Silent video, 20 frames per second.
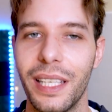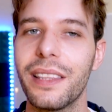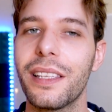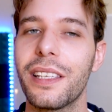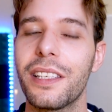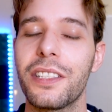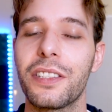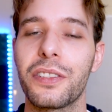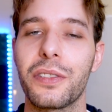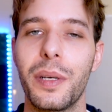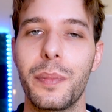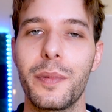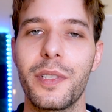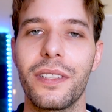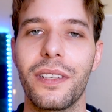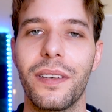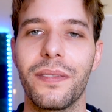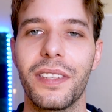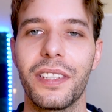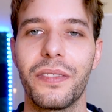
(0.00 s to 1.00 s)
In the
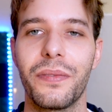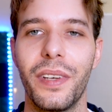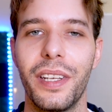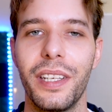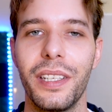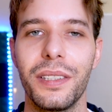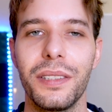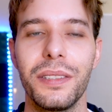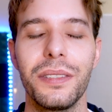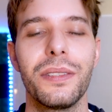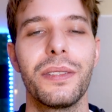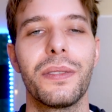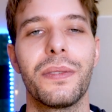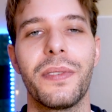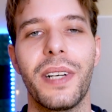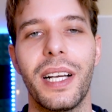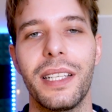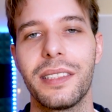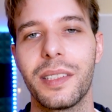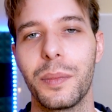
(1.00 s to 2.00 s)
description of this video, you'll
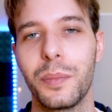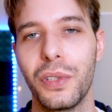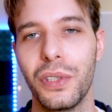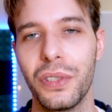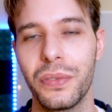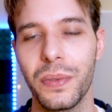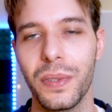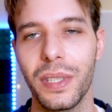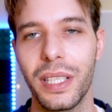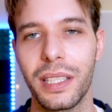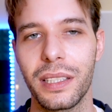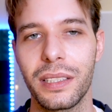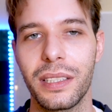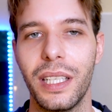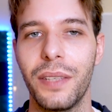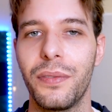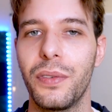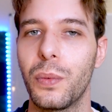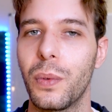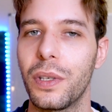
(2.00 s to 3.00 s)
find some useful links
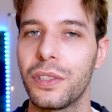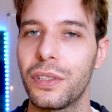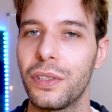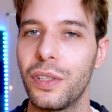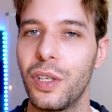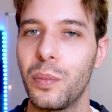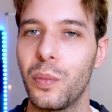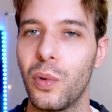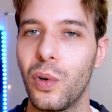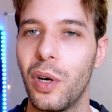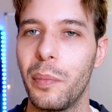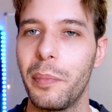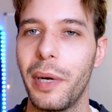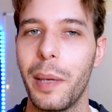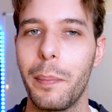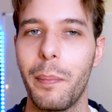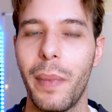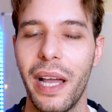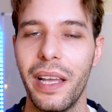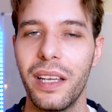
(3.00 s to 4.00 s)
if you want to know more
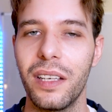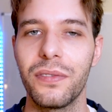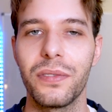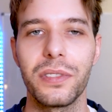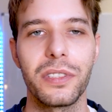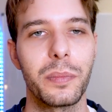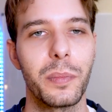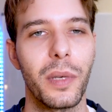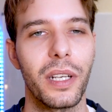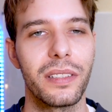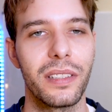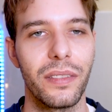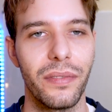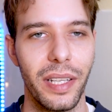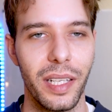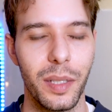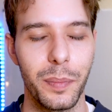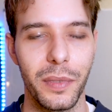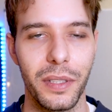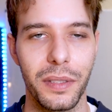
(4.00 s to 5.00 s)
about Maia for smart
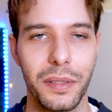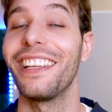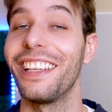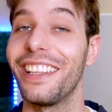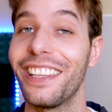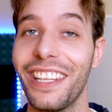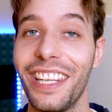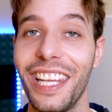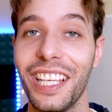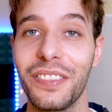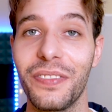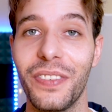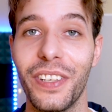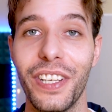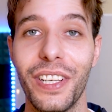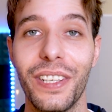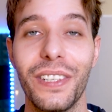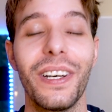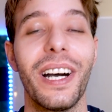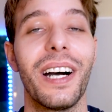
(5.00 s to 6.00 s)
development. In the next
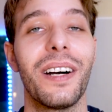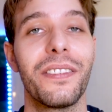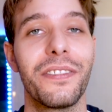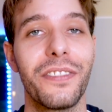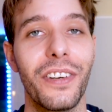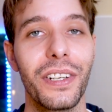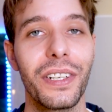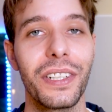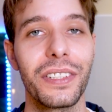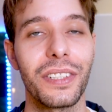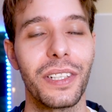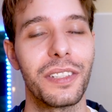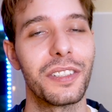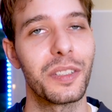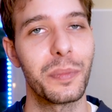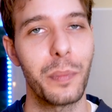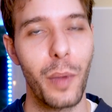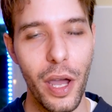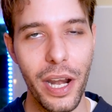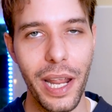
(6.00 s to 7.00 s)
video, I'll focus on
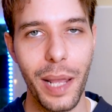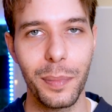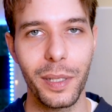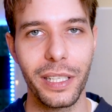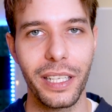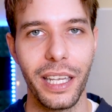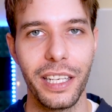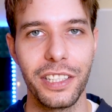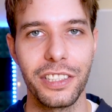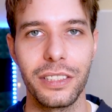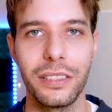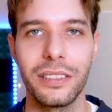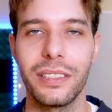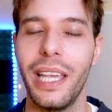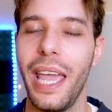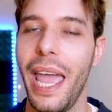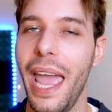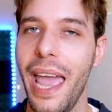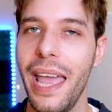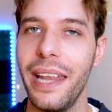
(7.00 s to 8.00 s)
smart
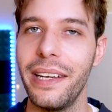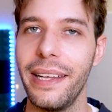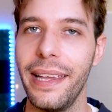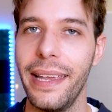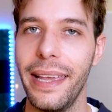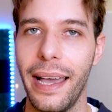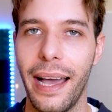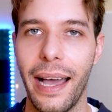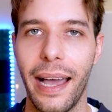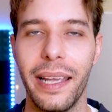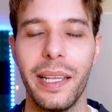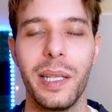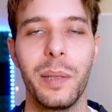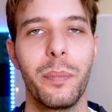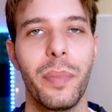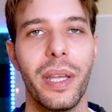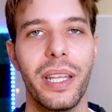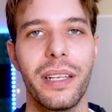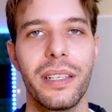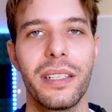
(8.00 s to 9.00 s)
applications and AI
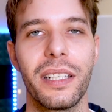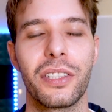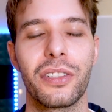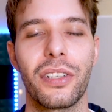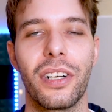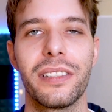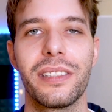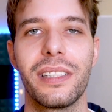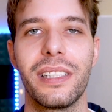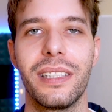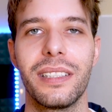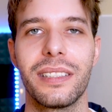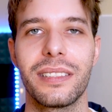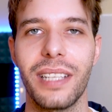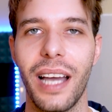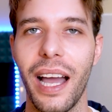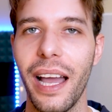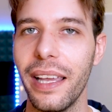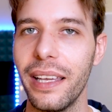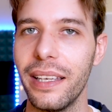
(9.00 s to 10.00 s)
embedded across the
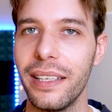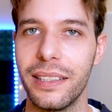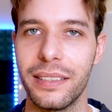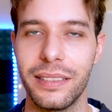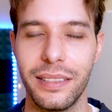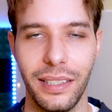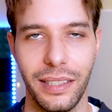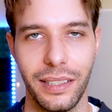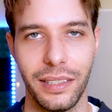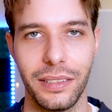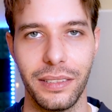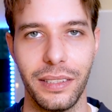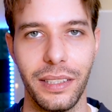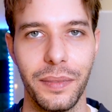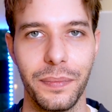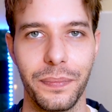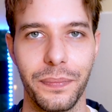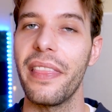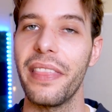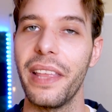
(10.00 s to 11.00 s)
entire
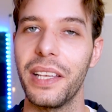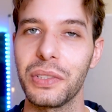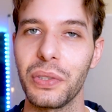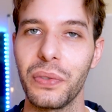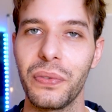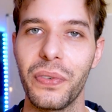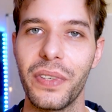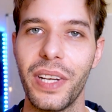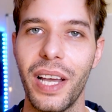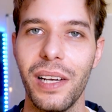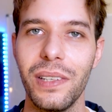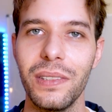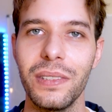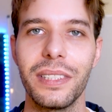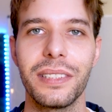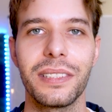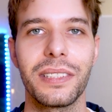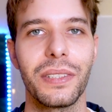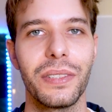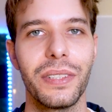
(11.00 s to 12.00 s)
SDLC. That's all for now.
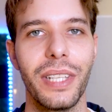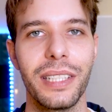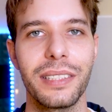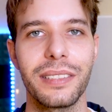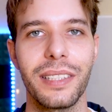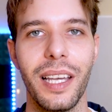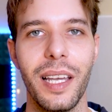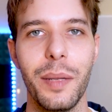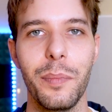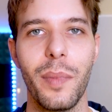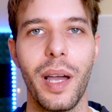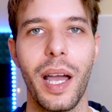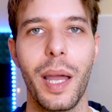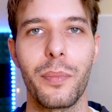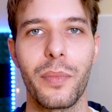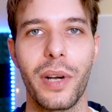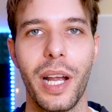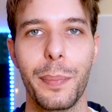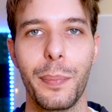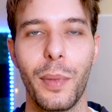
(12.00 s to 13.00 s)
Until next time,
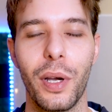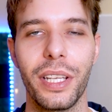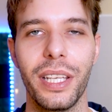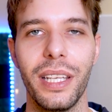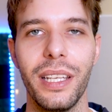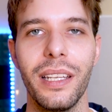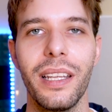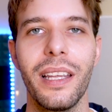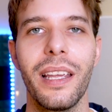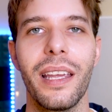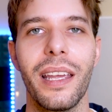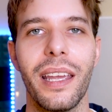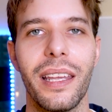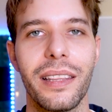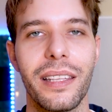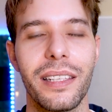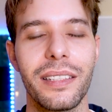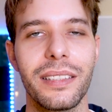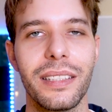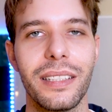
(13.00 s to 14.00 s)
I'm Ryan Mockey,
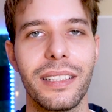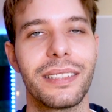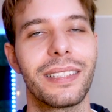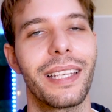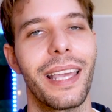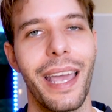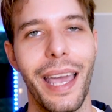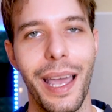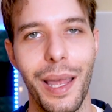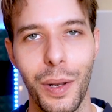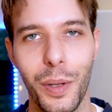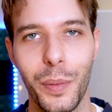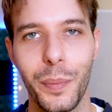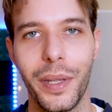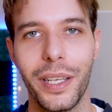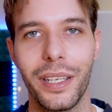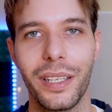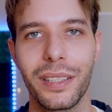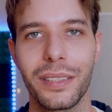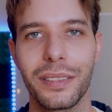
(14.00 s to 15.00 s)
and this is Hello
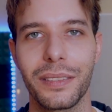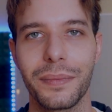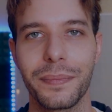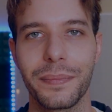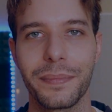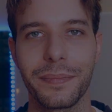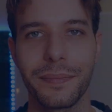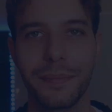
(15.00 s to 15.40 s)
Mendix.